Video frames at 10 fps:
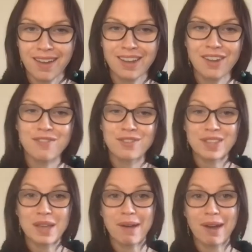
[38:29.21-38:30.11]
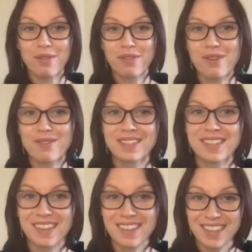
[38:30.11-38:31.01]
I love you say about
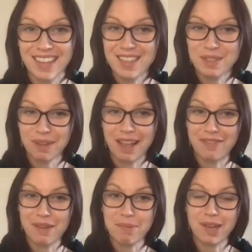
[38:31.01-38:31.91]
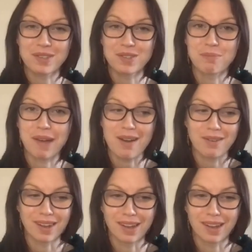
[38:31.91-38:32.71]
authority, because it is, we have that personal power.